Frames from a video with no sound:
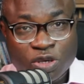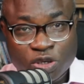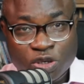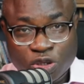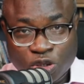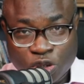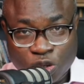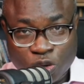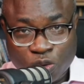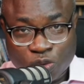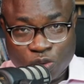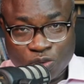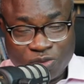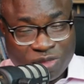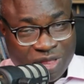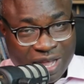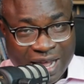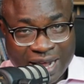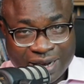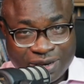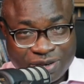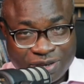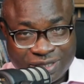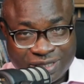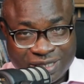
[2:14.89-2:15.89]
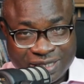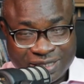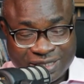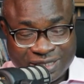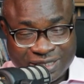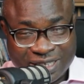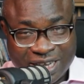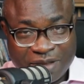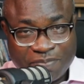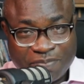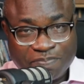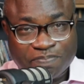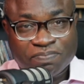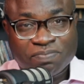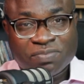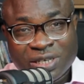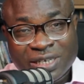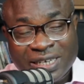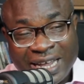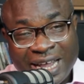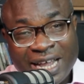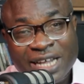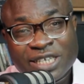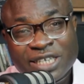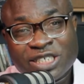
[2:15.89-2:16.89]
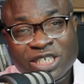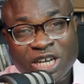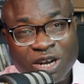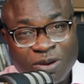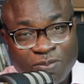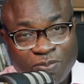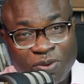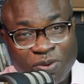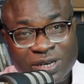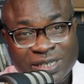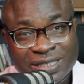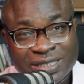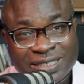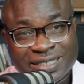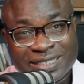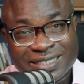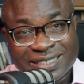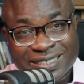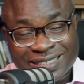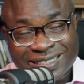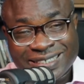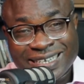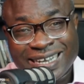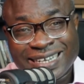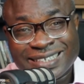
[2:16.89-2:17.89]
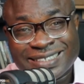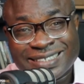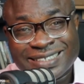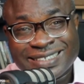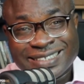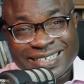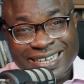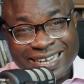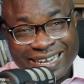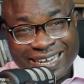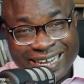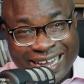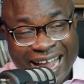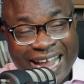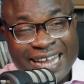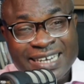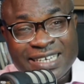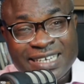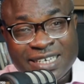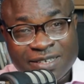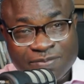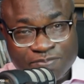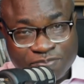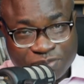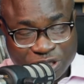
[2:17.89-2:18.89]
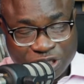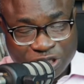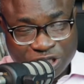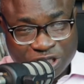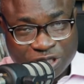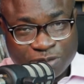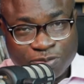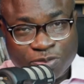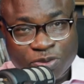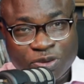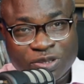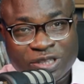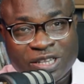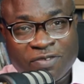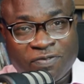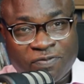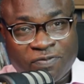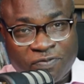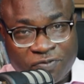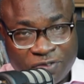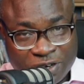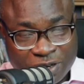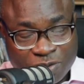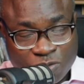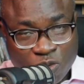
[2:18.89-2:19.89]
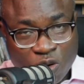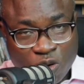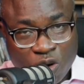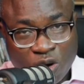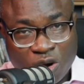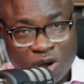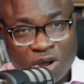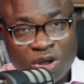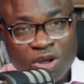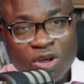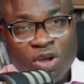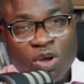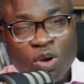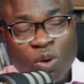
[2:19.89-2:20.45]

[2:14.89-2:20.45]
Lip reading: No, they are not the same. The HR policy sets the guiding principle, the framework,